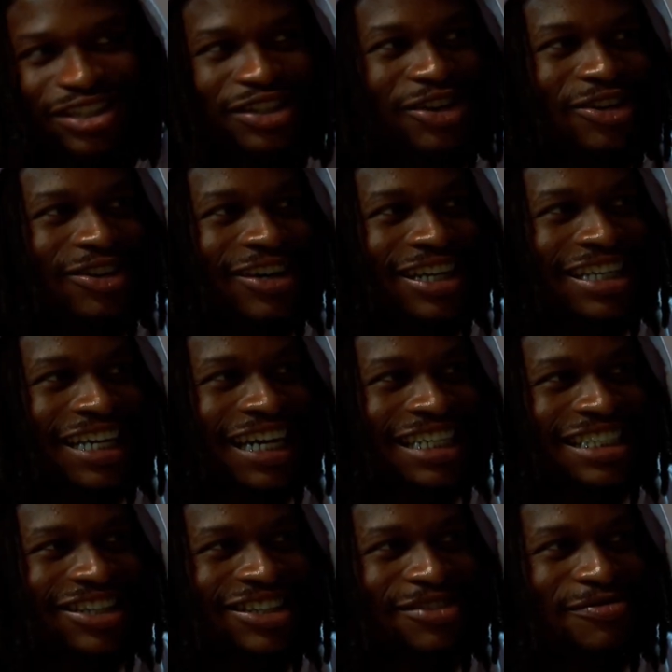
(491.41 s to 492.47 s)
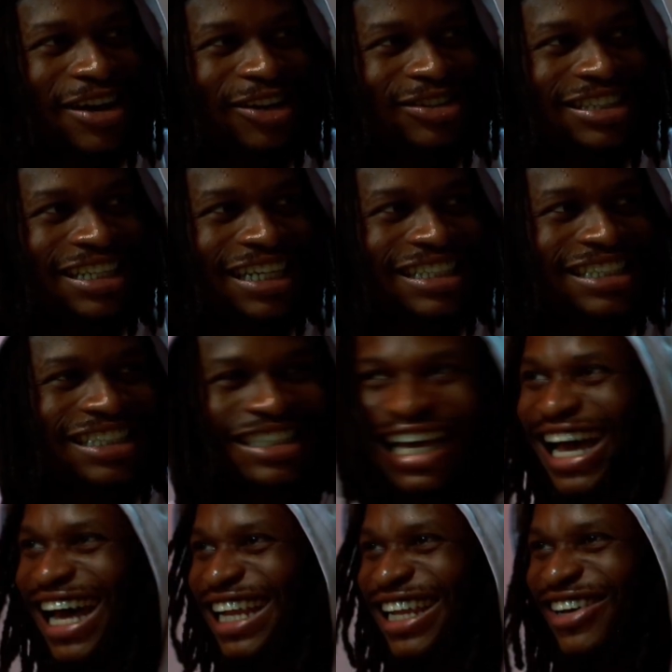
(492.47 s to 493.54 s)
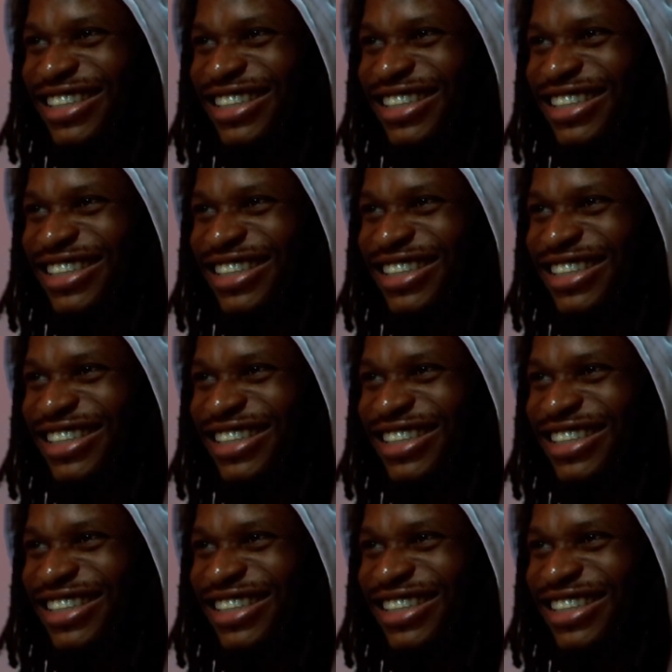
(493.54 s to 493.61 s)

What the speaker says: you know what? Can I shout them out? Nah, no,